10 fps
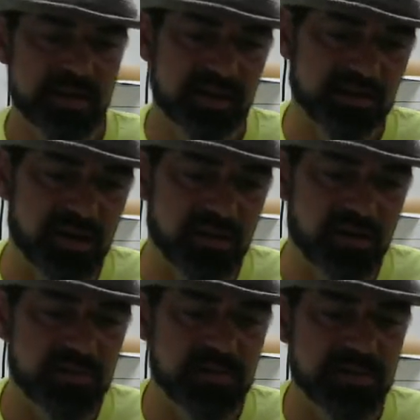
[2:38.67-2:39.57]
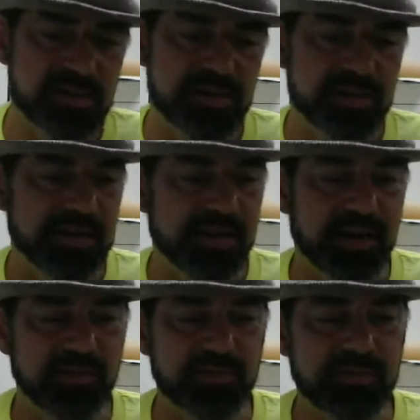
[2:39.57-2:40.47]
So, you
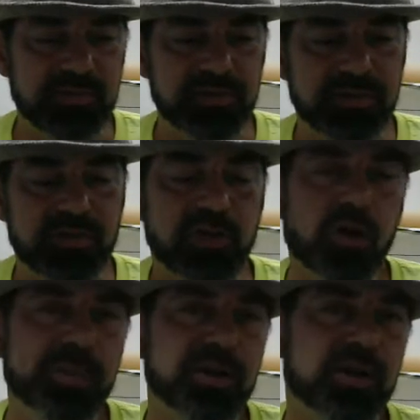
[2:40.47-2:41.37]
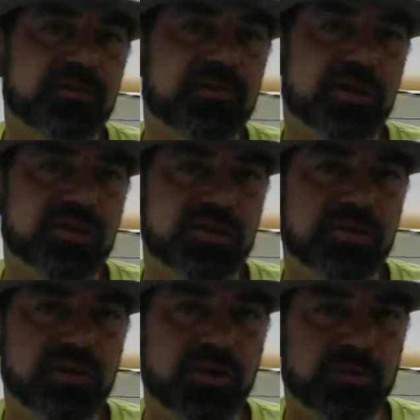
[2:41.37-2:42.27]
know, don't be looking for
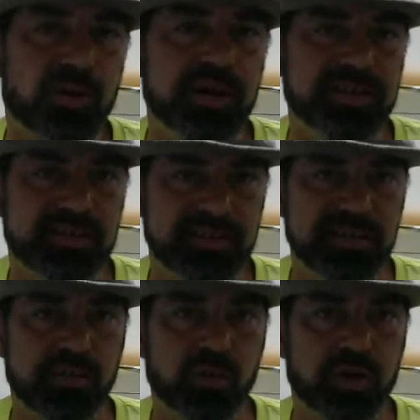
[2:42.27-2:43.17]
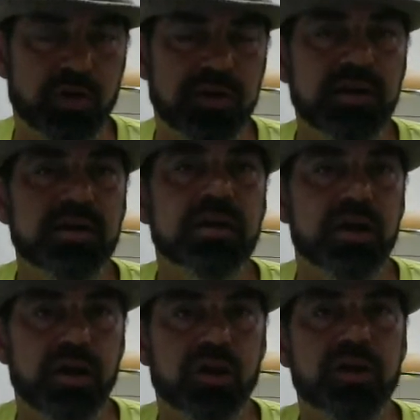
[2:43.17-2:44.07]
your price to sell the work.
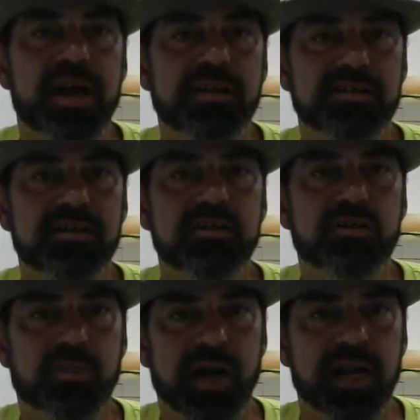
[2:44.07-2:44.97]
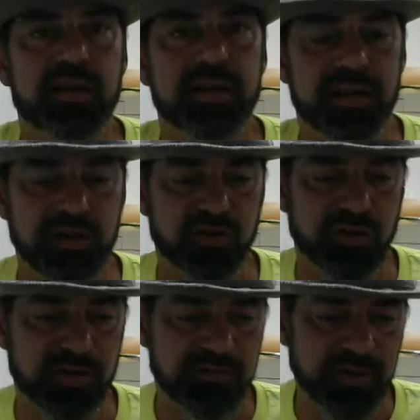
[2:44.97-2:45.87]
Learn how to sell your brand and
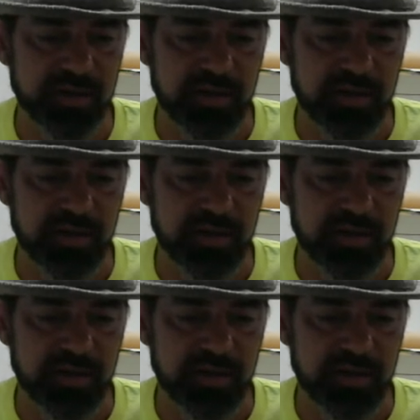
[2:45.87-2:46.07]
yourself.